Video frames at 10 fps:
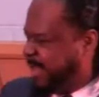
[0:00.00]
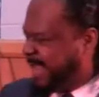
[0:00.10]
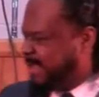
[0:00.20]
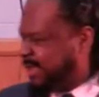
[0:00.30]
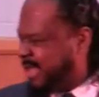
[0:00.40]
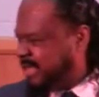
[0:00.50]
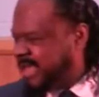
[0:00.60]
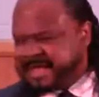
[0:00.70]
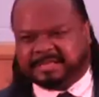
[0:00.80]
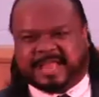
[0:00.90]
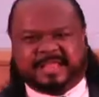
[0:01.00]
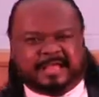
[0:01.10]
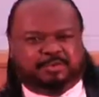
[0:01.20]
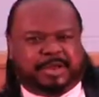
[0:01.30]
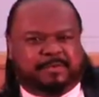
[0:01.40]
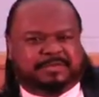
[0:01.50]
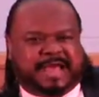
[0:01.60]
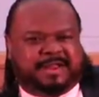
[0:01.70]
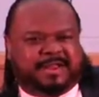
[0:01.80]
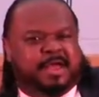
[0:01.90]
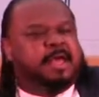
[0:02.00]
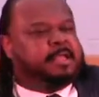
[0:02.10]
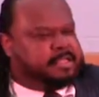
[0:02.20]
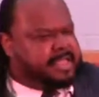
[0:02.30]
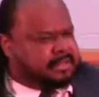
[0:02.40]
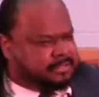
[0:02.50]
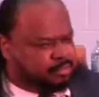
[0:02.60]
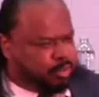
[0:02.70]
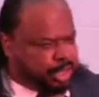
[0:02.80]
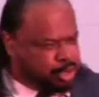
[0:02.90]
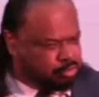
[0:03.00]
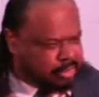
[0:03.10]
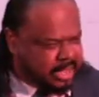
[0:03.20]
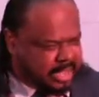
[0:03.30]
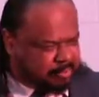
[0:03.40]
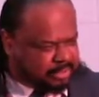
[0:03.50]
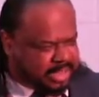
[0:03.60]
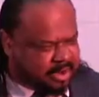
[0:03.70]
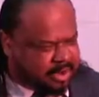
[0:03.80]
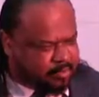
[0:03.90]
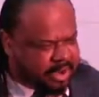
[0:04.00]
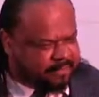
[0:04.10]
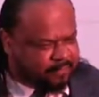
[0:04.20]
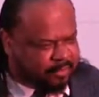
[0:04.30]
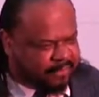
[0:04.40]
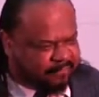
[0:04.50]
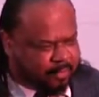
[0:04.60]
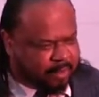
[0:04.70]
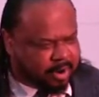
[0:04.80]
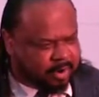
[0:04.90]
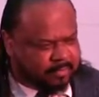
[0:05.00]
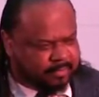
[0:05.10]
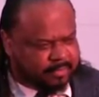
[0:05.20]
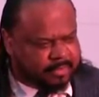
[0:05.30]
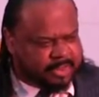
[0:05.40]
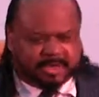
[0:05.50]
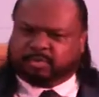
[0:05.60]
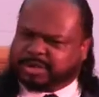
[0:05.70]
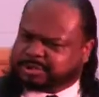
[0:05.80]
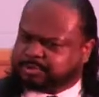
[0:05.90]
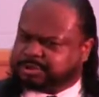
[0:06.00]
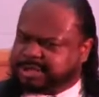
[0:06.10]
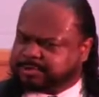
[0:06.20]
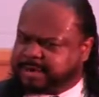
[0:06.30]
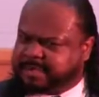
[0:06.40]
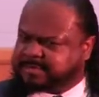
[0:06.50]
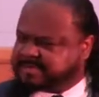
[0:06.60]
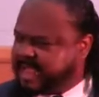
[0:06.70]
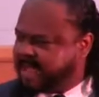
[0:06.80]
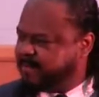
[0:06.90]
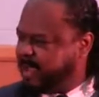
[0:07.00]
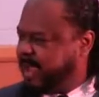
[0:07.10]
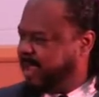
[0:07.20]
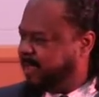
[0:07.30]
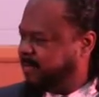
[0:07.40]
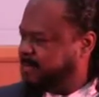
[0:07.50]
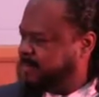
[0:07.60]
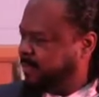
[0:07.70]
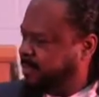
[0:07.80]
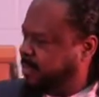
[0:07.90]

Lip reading: And guess what he was down there? What do you think he was down there waiting for me for? Guess what he was saying to me?